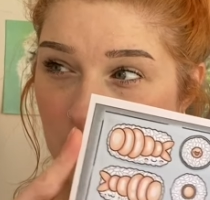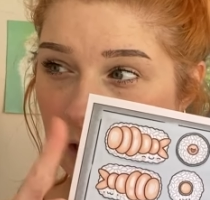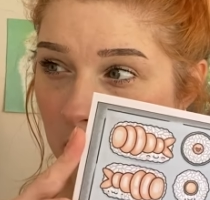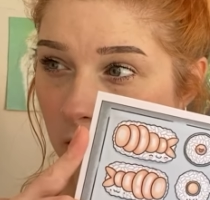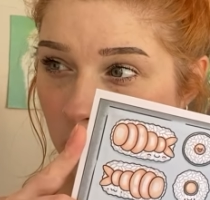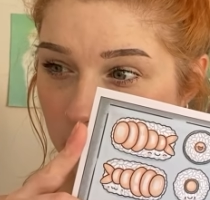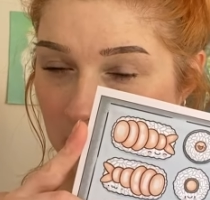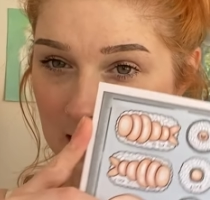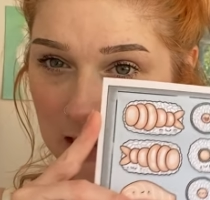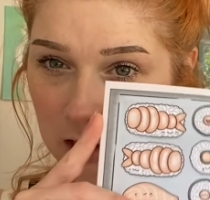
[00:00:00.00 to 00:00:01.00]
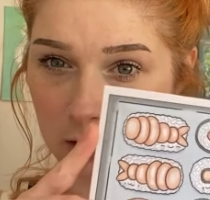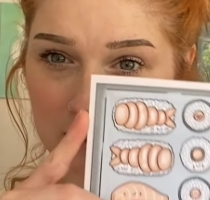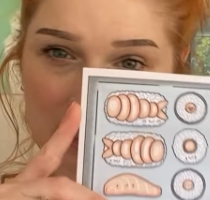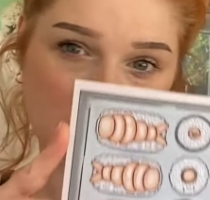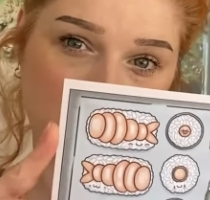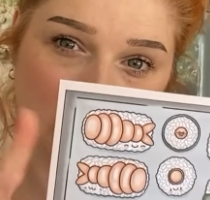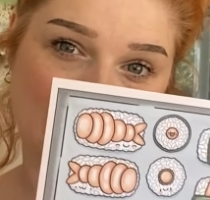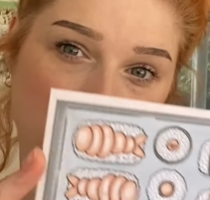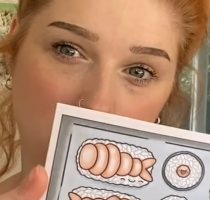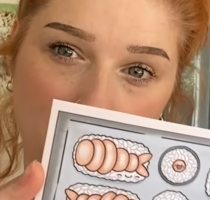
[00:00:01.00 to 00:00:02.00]
part of the Cutie
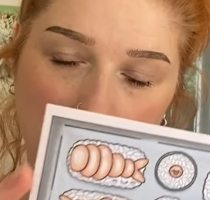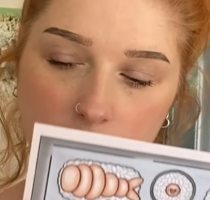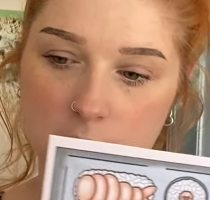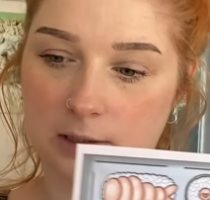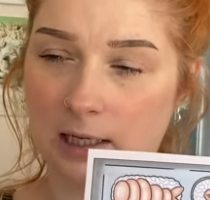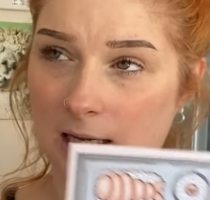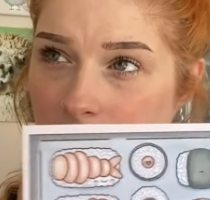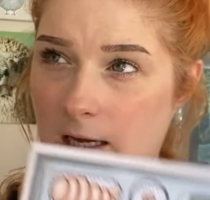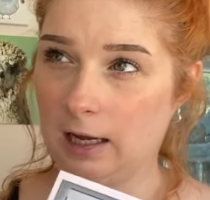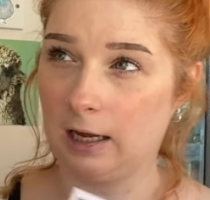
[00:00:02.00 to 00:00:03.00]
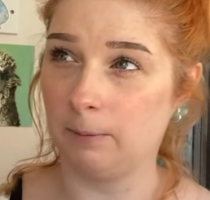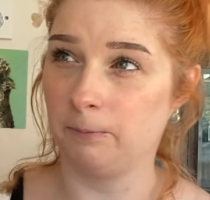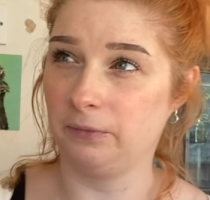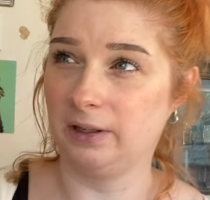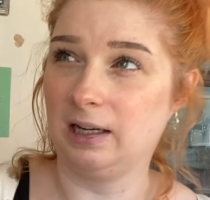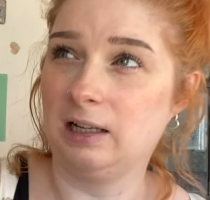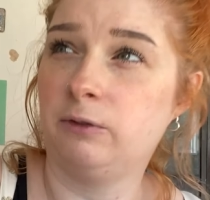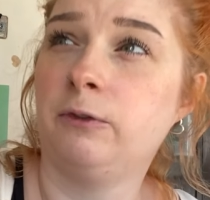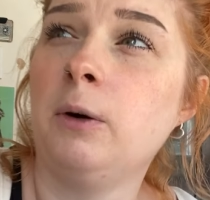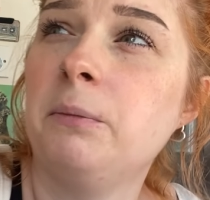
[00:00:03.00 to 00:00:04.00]
Sushi goodie box. Um, and
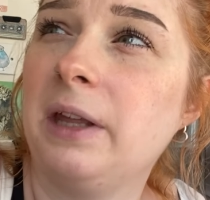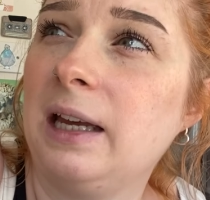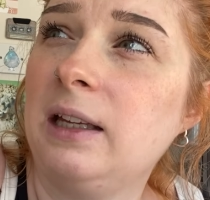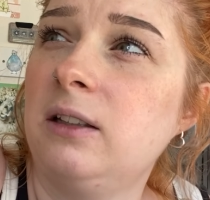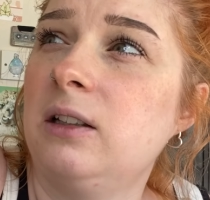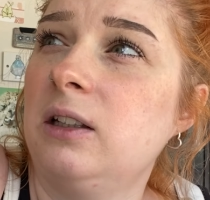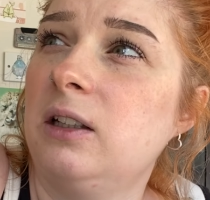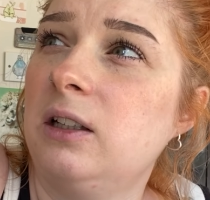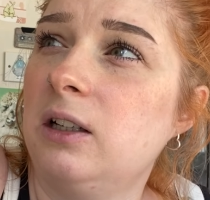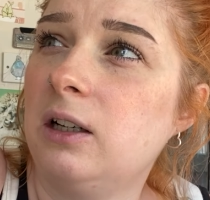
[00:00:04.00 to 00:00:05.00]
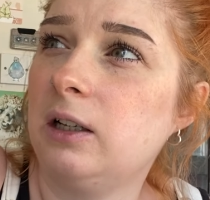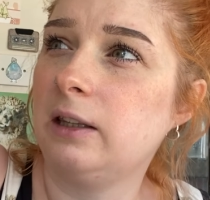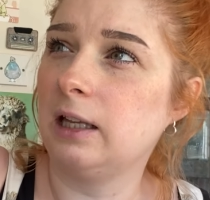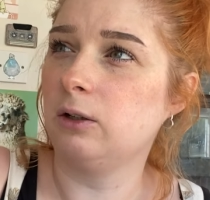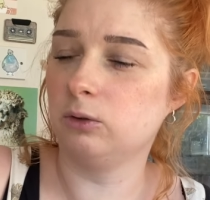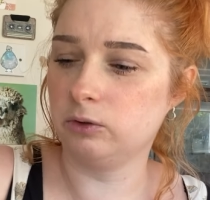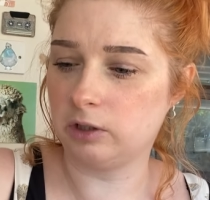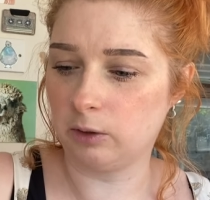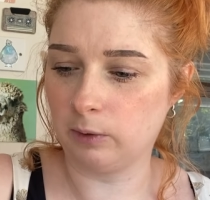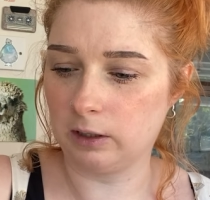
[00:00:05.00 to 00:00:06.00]
from there, I then
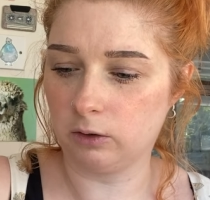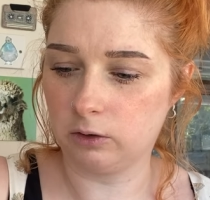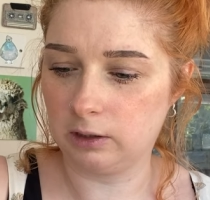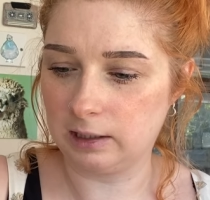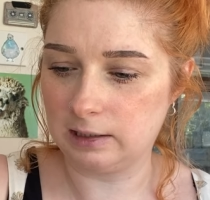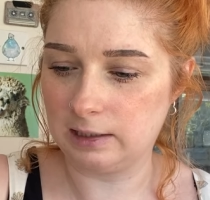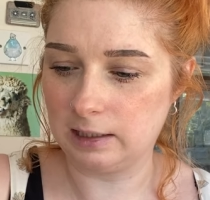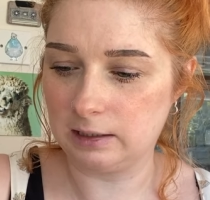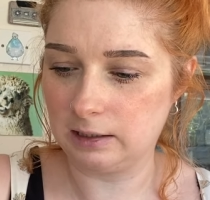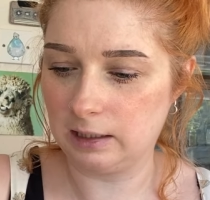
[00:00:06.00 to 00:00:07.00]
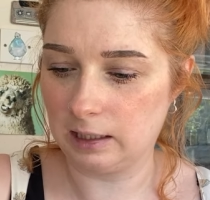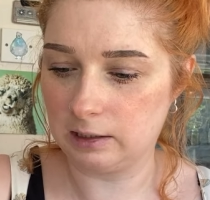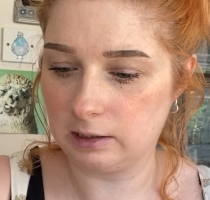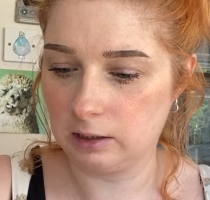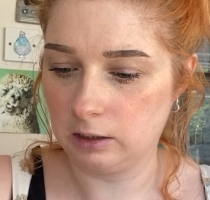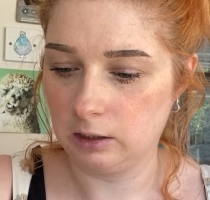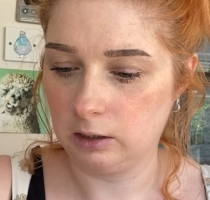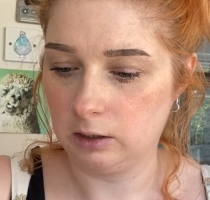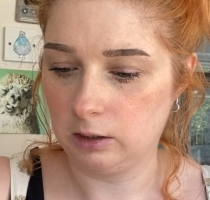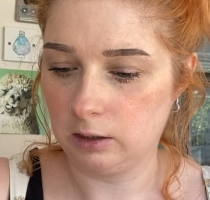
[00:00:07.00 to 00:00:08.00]
also went on and did this
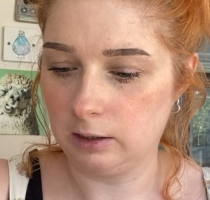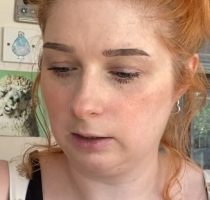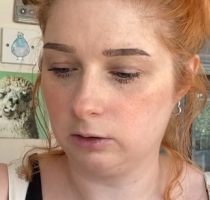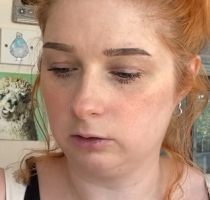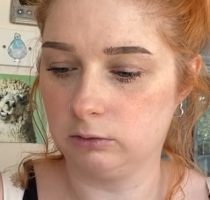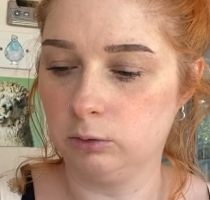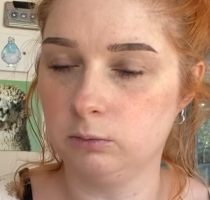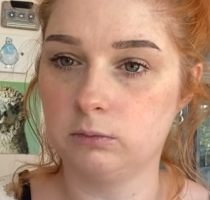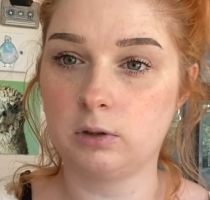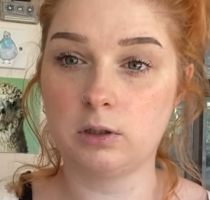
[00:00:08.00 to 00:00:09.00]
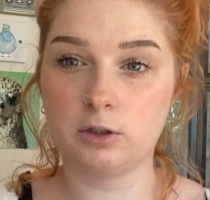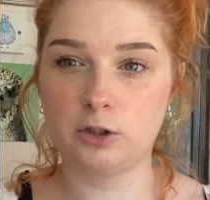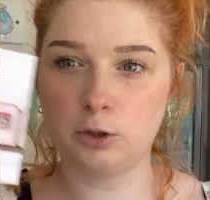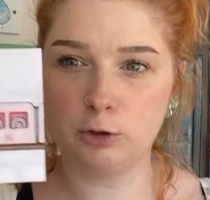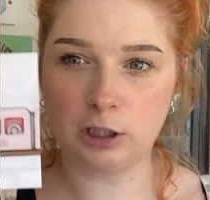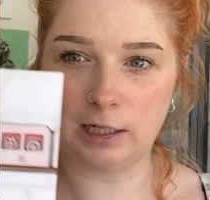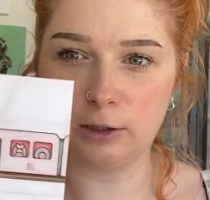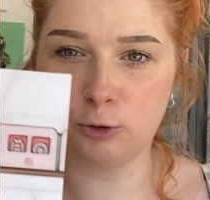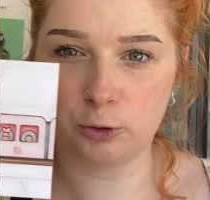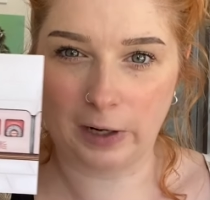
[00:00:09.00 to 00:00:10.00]
little
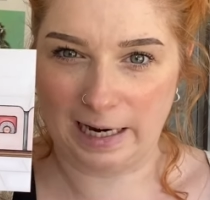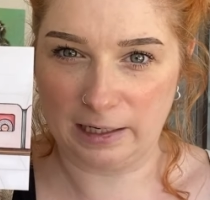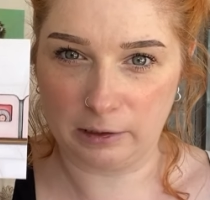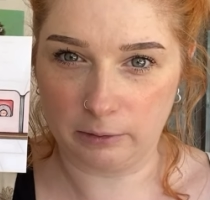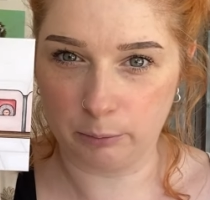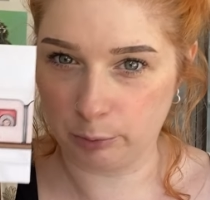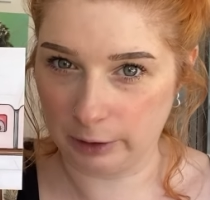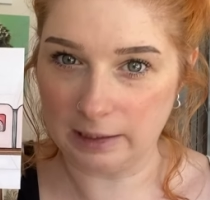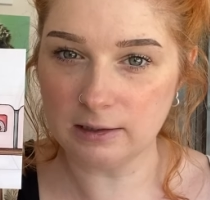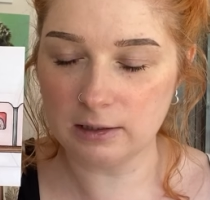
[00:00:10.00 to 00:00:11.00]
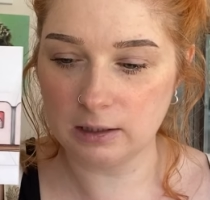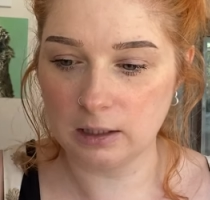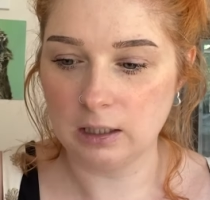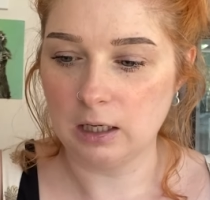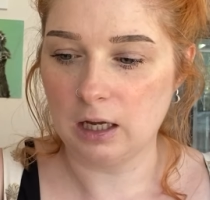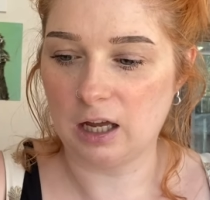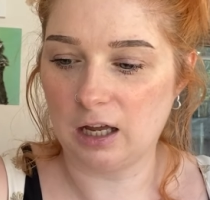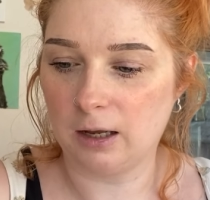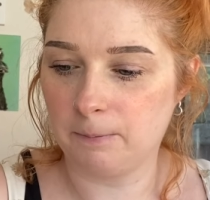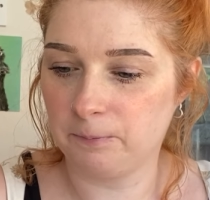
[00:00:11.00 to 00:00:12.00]
sushi train print.
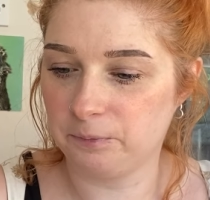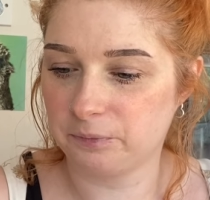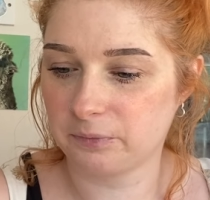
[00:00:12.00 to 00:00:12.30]
Um,